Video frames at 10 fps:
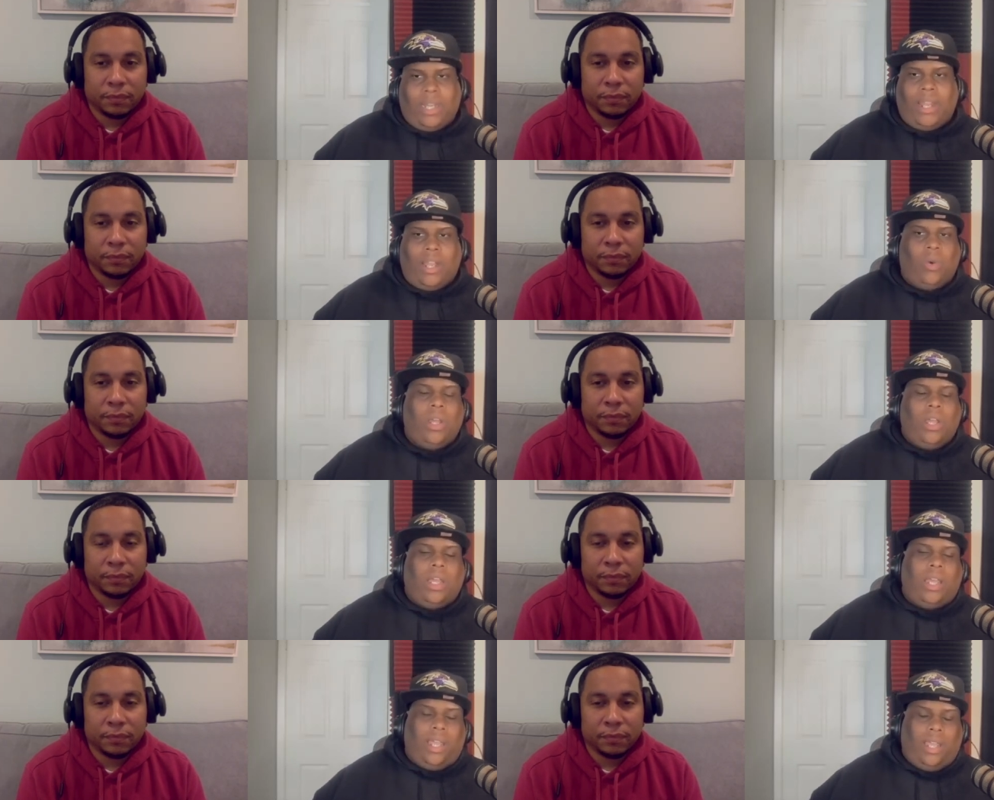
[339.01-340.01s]
Speaker 1: now.
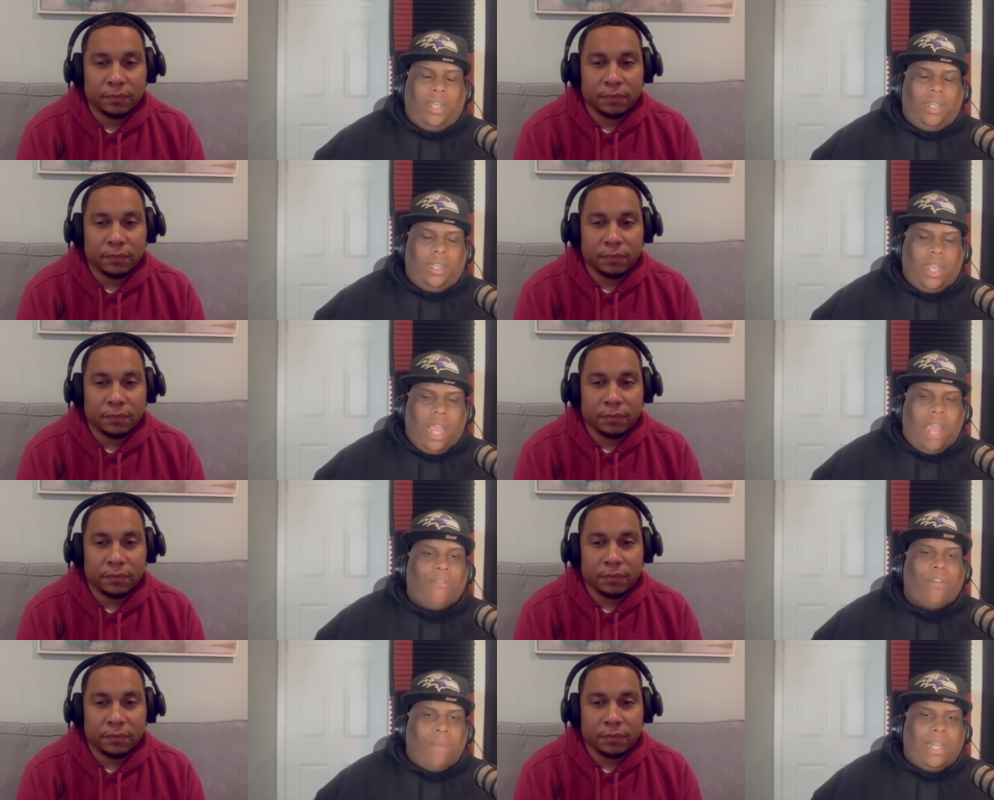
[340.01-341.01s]
And
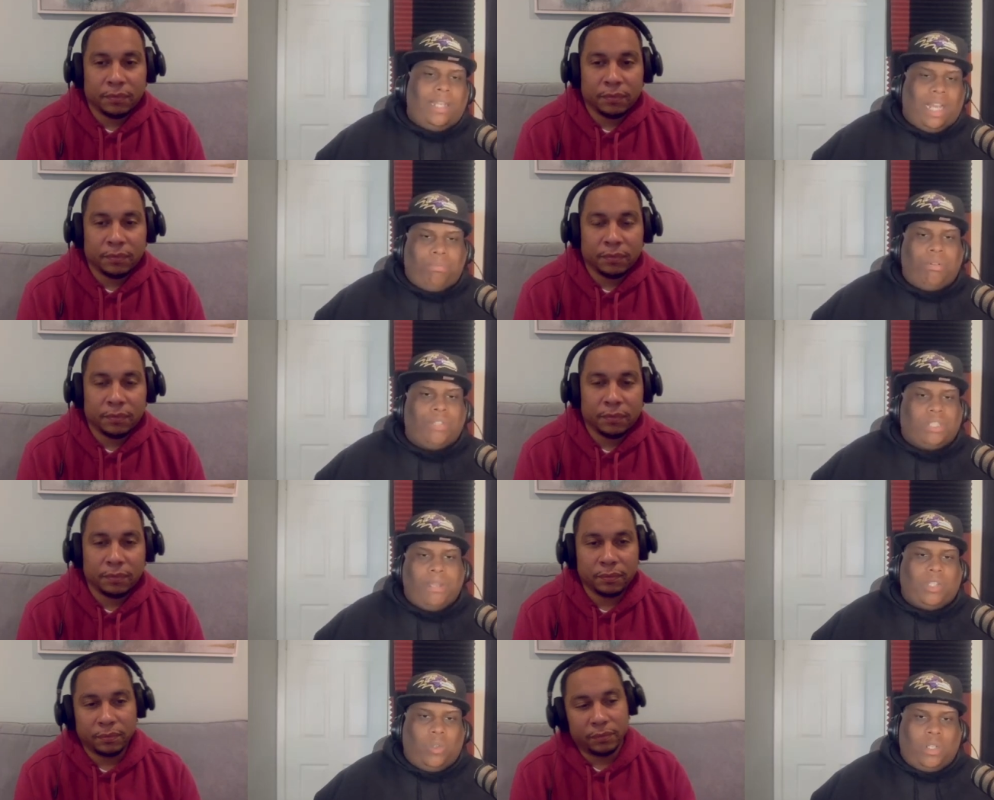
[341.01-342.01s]
everybody got to put
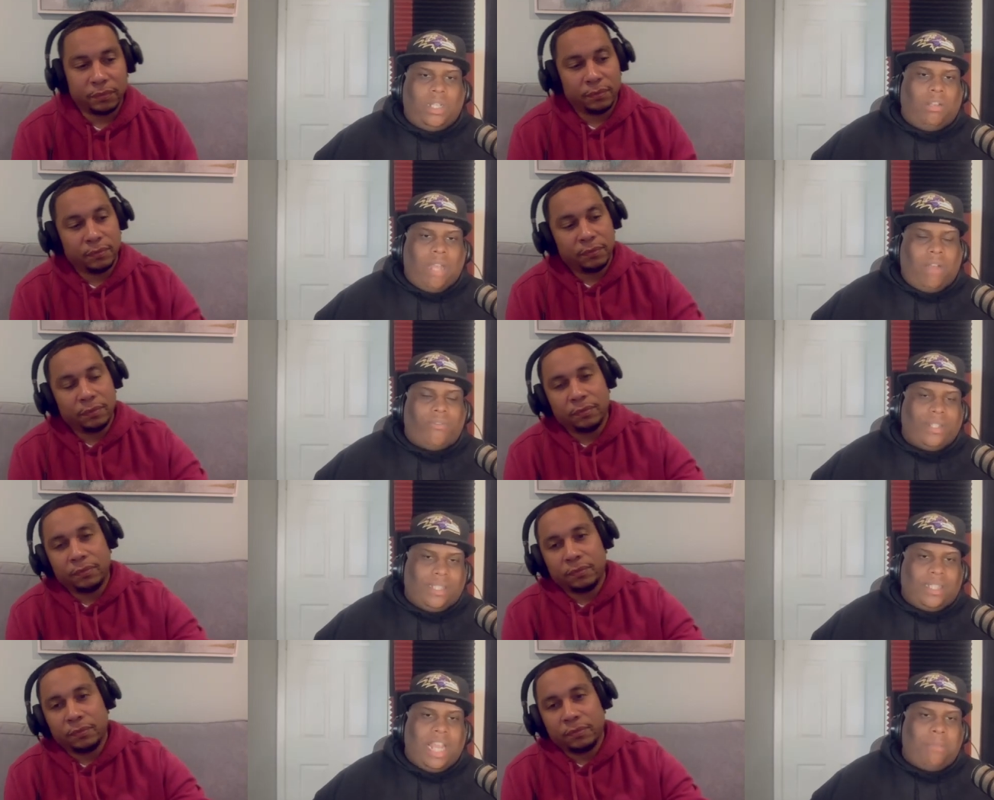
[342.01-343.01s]
respect on Canelo
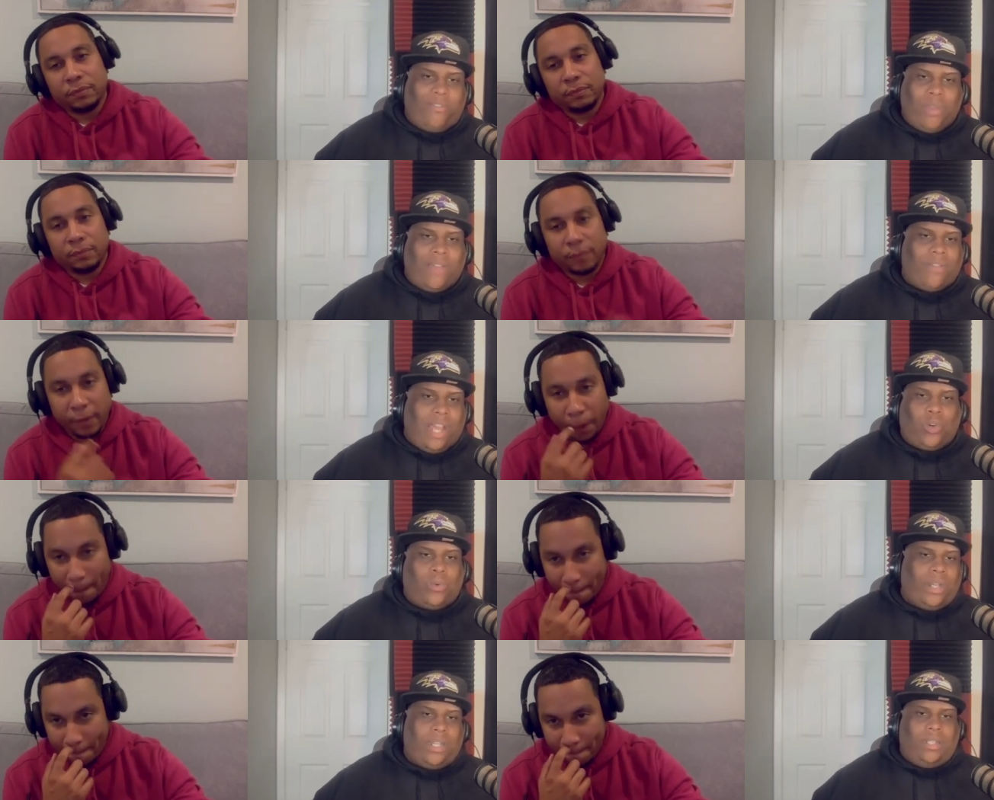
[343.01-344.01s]
Alvarez's name if you have not
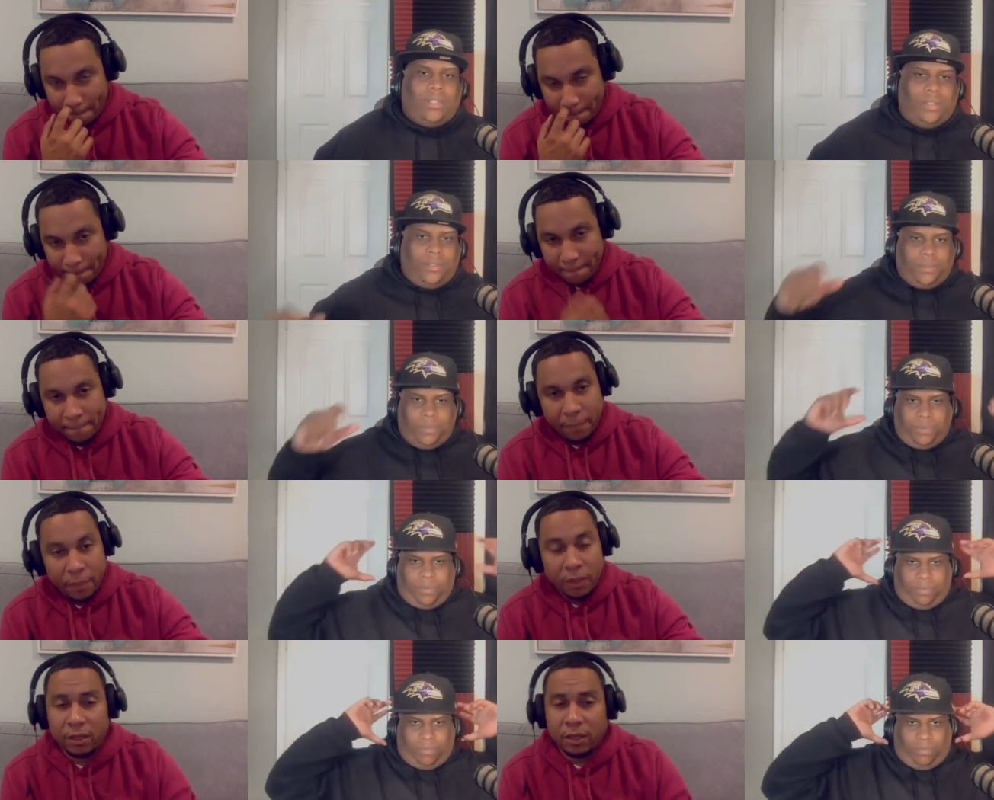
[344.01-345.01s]
already.
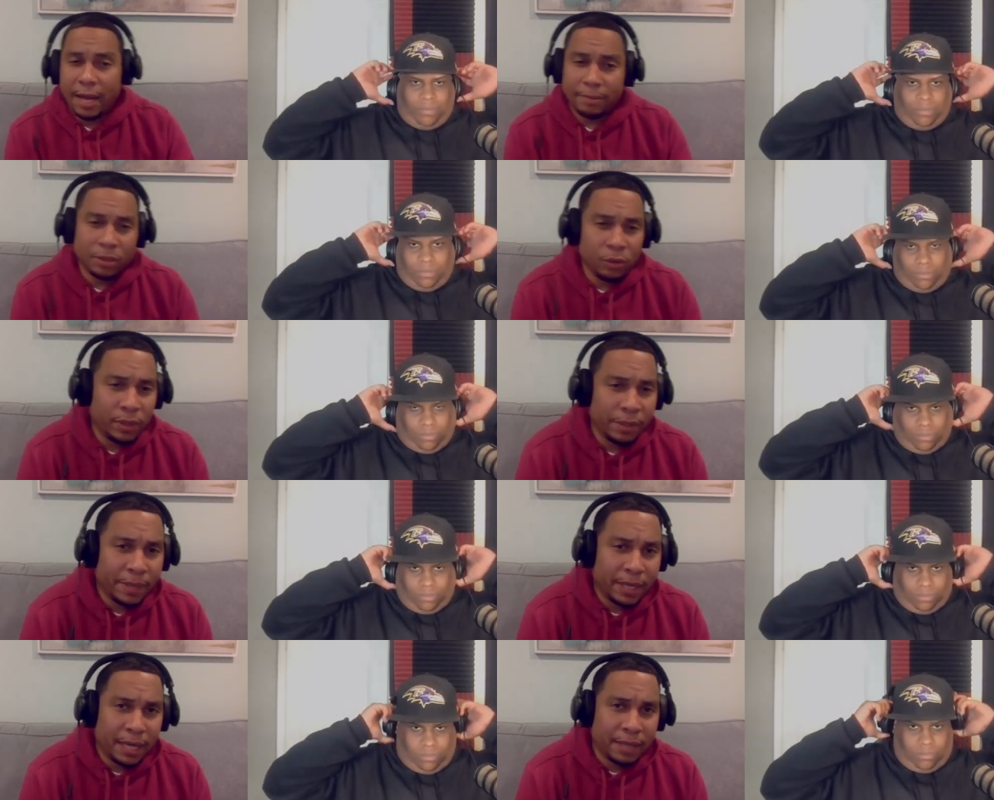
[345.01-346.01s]
Speaker 2: Absolutely,
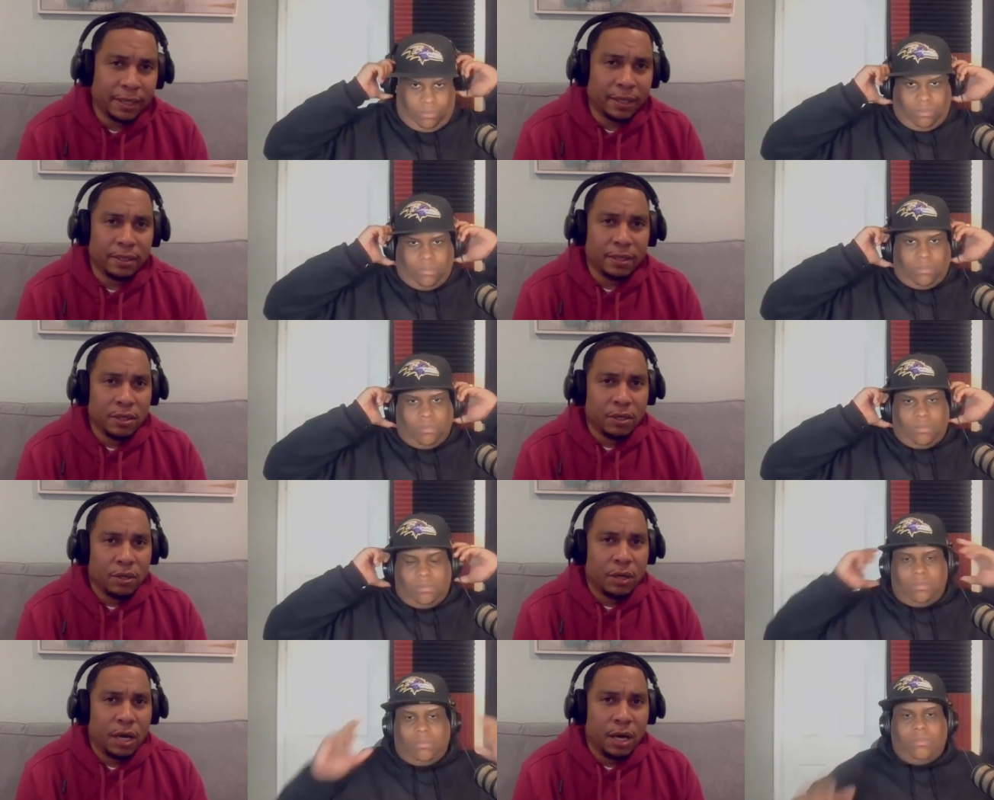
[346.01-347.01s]
man. I think
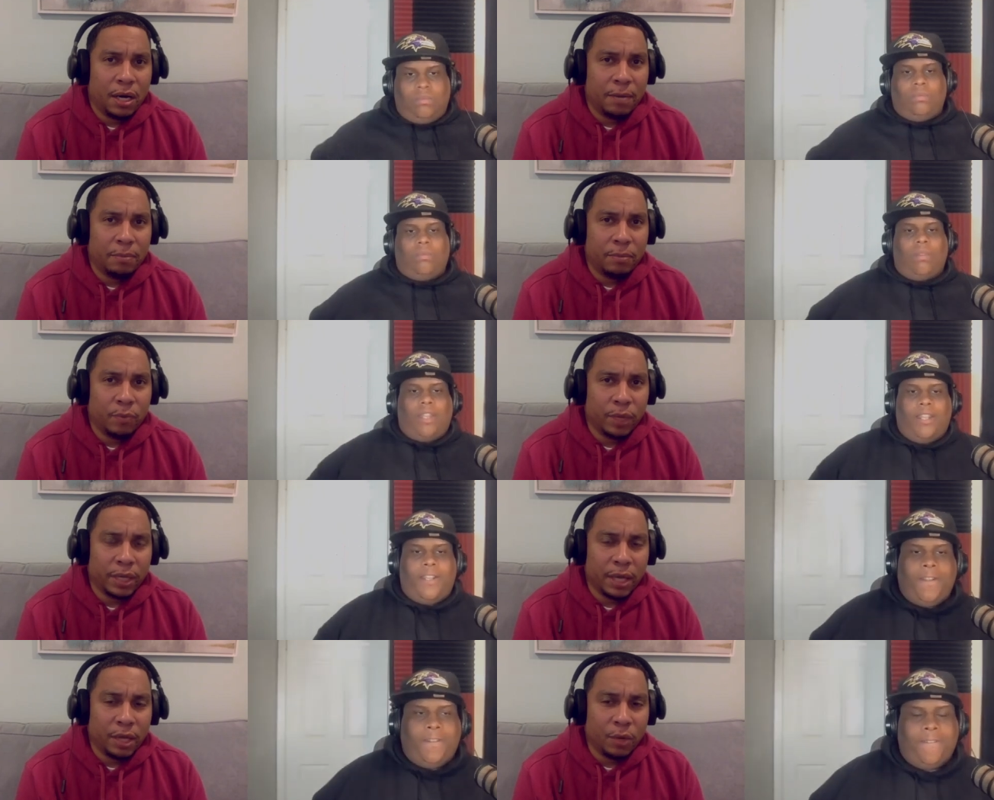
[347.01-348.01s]
um, what
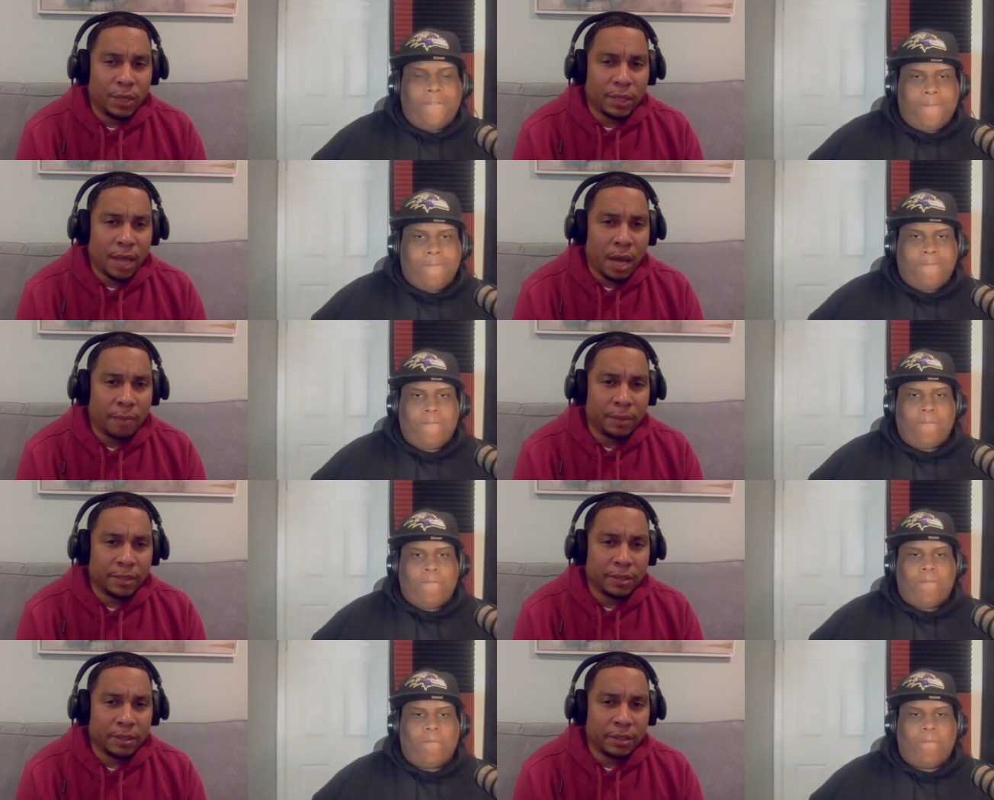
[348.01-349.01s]
Canelo has
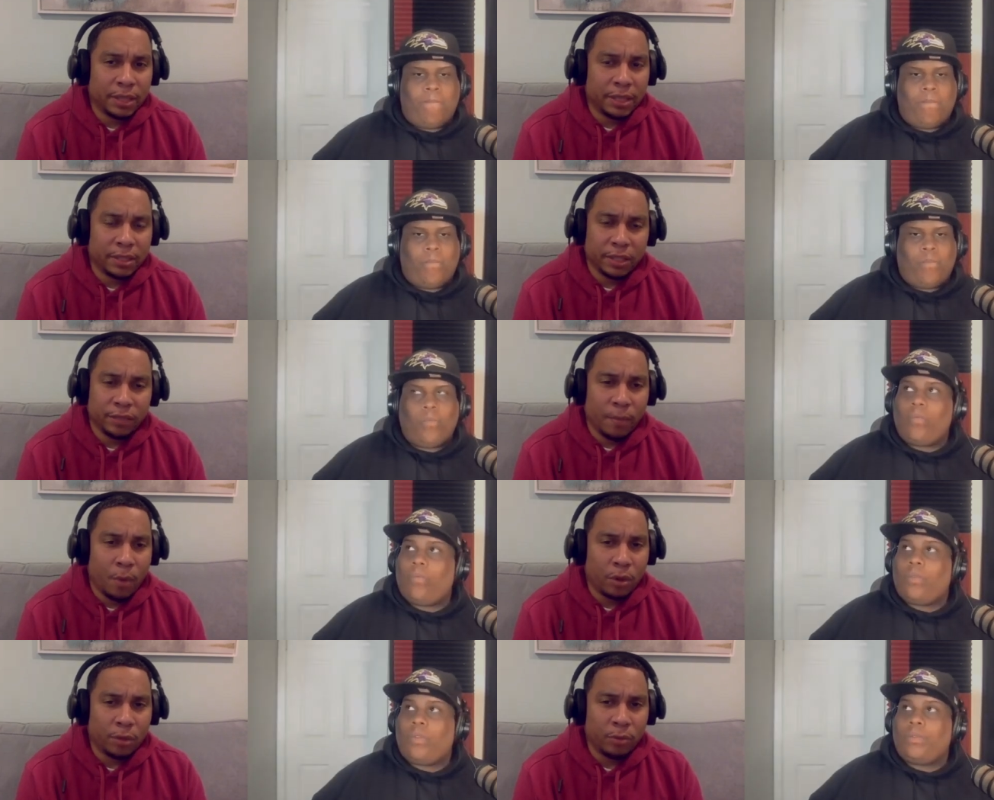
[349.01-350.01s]
accomplished is is
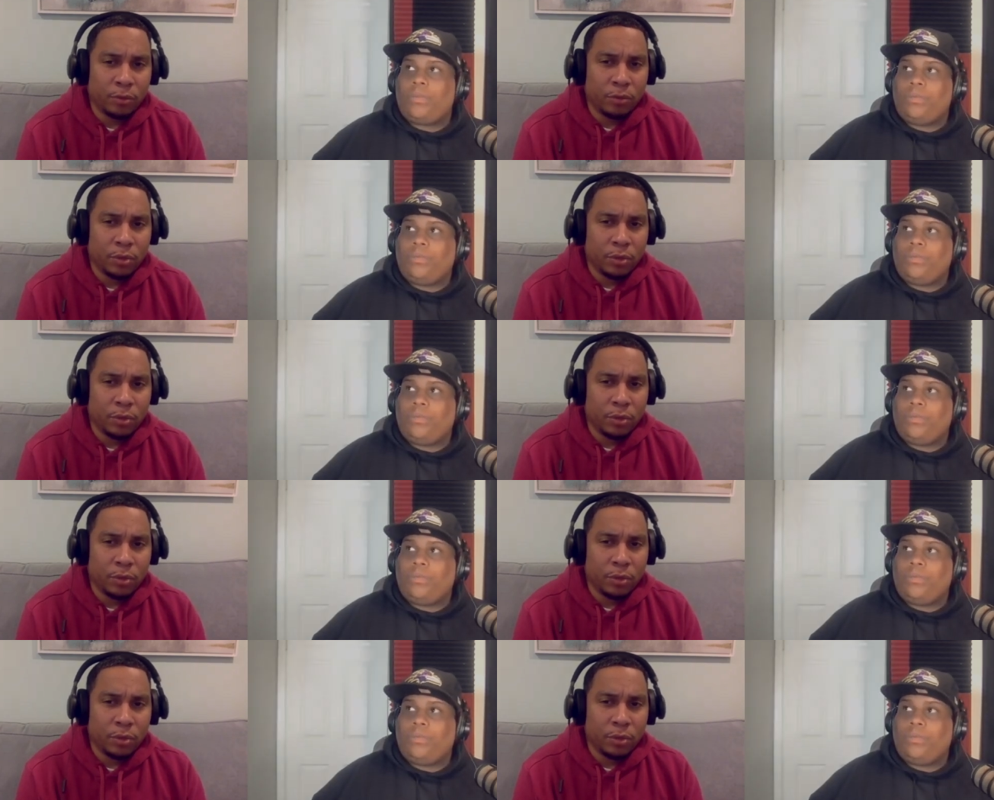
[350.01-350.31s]
remarkable.